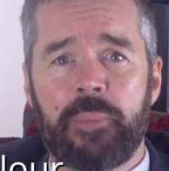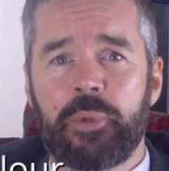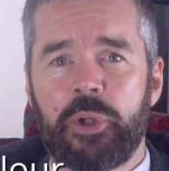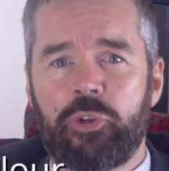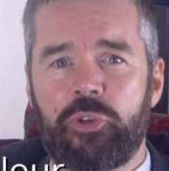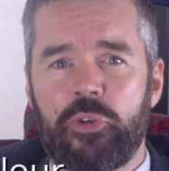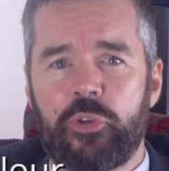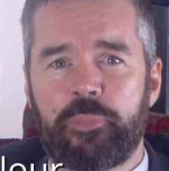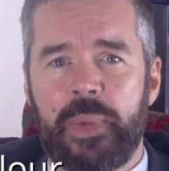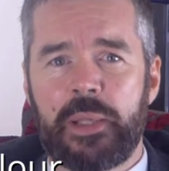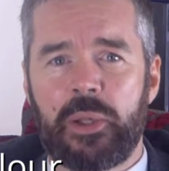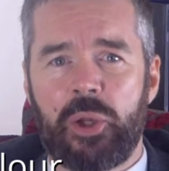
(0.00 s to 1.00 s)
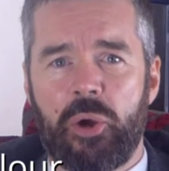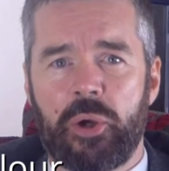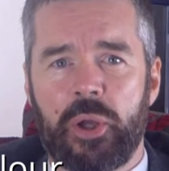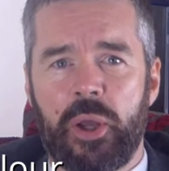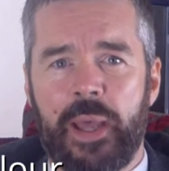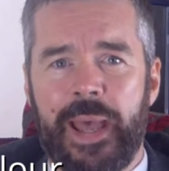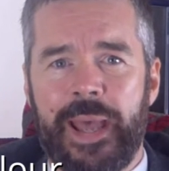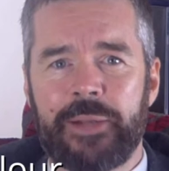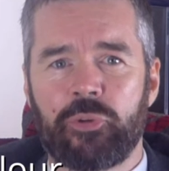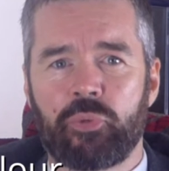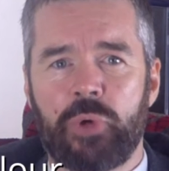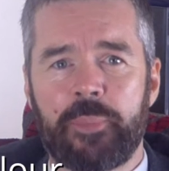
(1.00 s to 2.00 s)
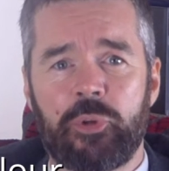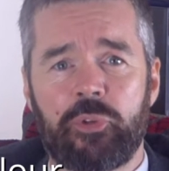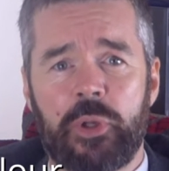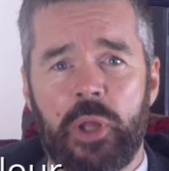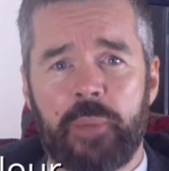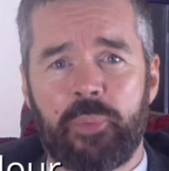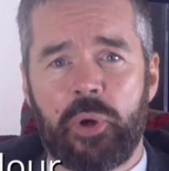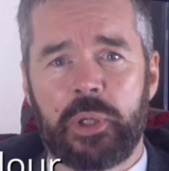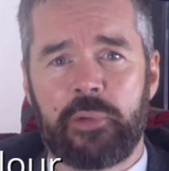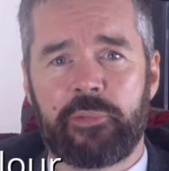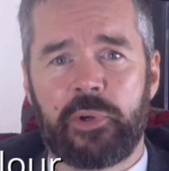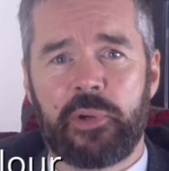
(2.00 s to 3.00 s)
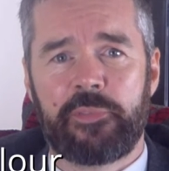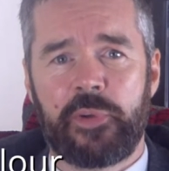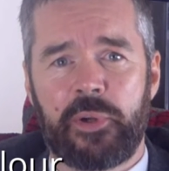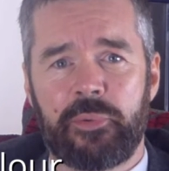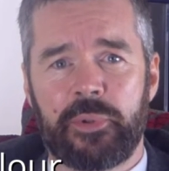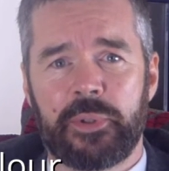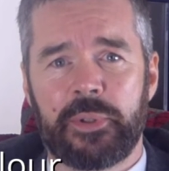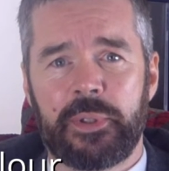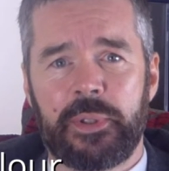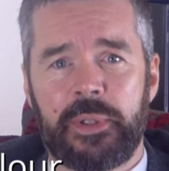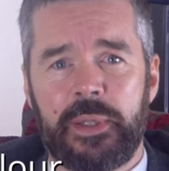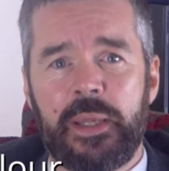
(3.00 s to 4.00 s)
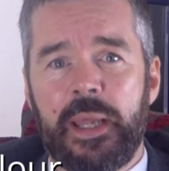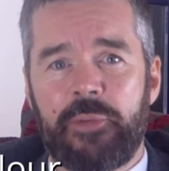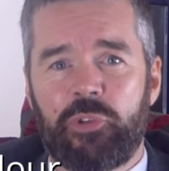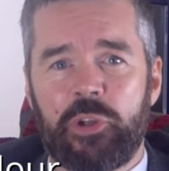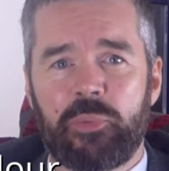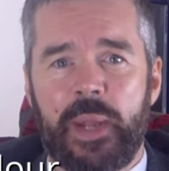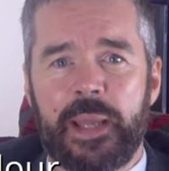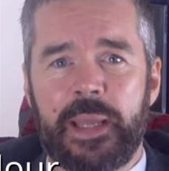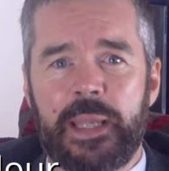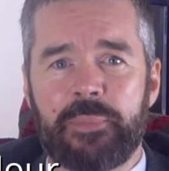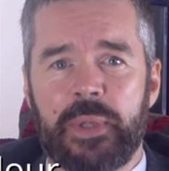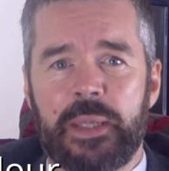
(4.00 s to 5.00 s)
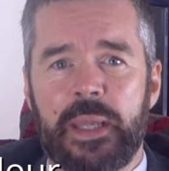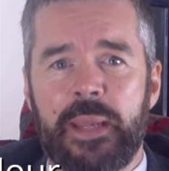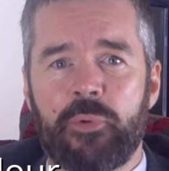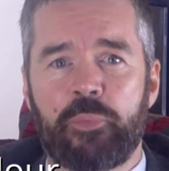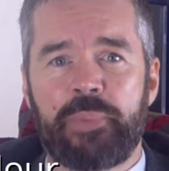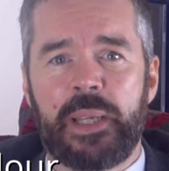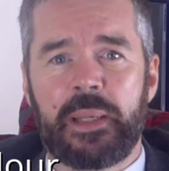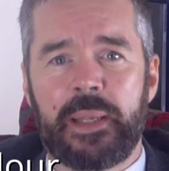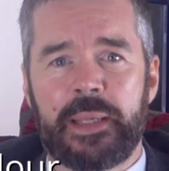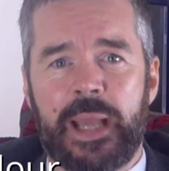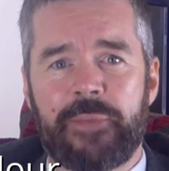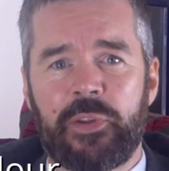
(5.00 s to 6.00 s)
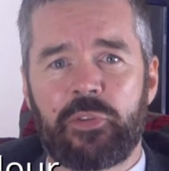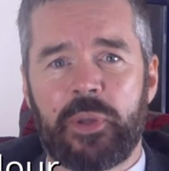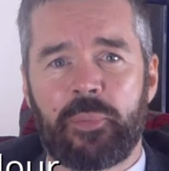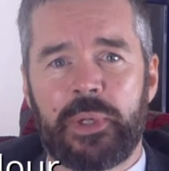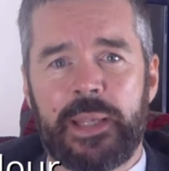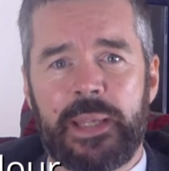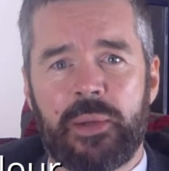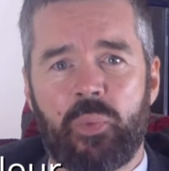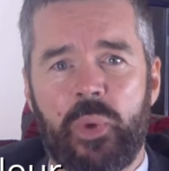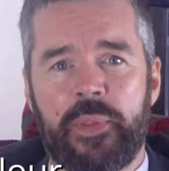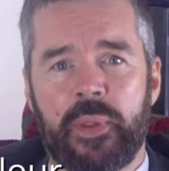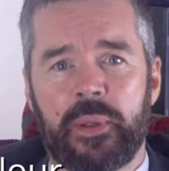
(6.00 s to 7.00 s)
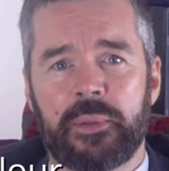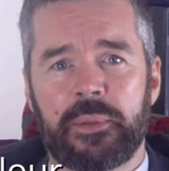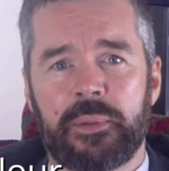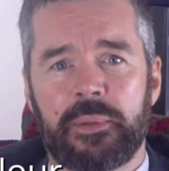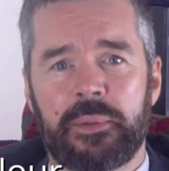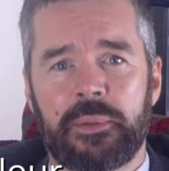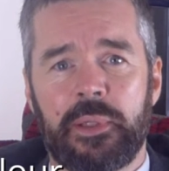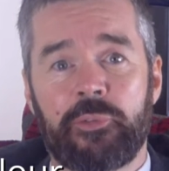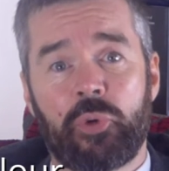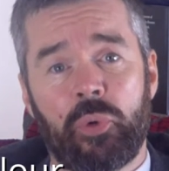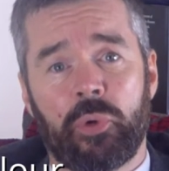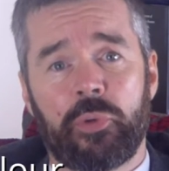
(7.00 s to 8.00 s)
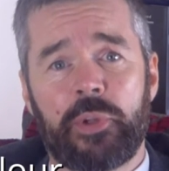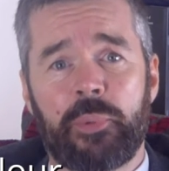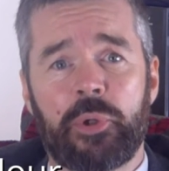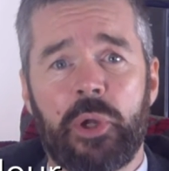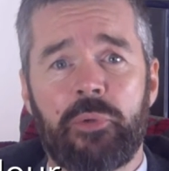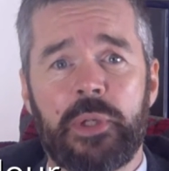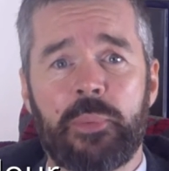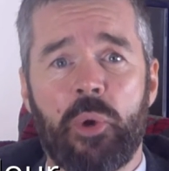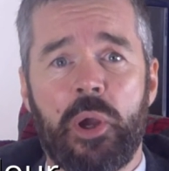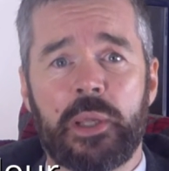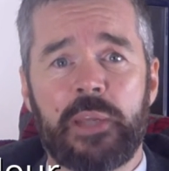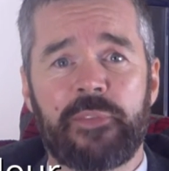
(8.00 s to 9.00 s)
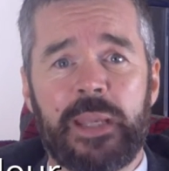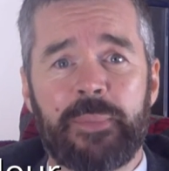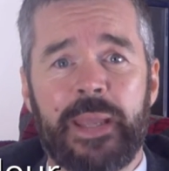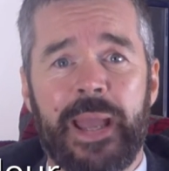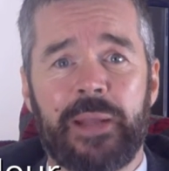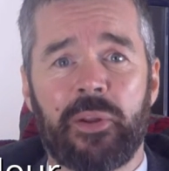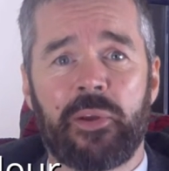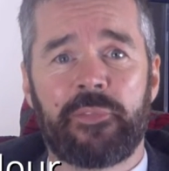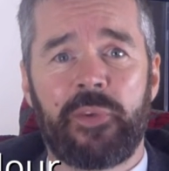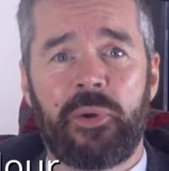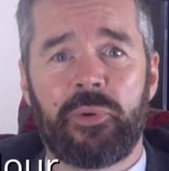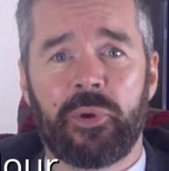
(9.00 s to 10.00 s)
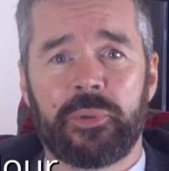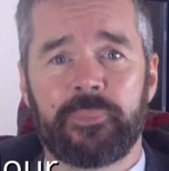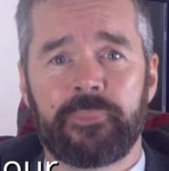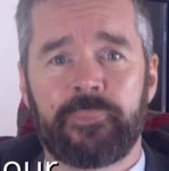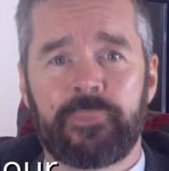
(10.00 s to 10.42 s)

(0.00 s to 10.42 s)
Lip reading: But as she sped along, her hand rummaged in her pocket for her phone. If she rang Amy, it would be like having someone here with her. Of course, it would only work if Amy had her phone on.